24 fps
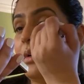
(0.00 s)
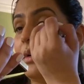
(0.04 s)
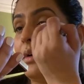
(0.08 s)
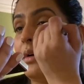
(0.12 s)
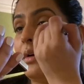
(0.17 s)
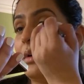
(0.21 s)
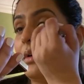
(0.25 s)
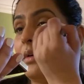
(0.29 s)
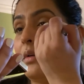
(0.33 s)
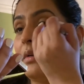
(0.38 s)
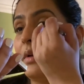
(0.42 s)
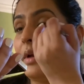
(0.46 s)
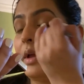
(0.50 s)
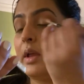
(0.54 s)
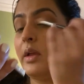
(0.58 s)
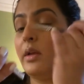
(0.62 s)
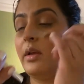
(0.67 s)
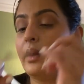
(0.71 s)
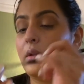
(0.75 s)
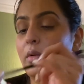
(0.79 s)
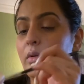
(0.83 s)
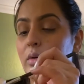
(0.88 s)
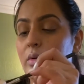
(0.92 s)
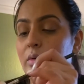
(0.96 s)
All right, you
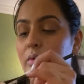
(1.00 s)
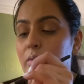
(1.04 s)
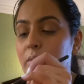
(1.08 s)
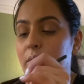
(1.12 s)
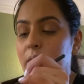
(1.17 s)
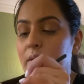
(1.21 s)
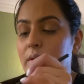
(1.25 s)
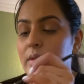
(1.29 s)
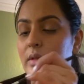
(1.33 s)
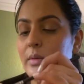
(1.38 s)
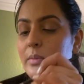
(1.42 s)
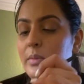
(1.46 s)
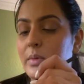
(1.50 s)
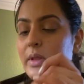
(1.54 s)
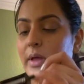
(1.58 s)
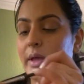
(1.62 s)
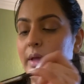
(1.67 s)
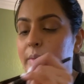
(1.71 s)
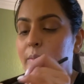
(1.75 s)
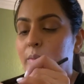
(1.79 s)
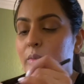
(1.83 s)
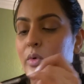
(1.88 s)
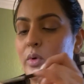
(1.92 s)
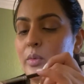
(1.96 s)
can always apply
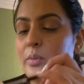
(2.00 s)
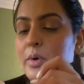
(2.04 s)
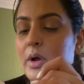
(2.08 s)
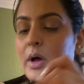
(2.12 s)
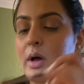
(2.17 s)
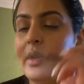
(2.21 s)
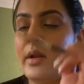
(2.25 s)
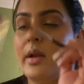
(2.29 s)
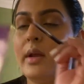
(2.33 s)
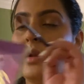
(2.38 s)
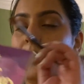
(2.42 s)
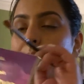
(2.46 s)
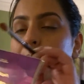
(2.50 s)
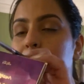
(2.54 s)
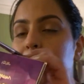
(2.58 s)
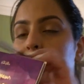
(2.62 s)
more product.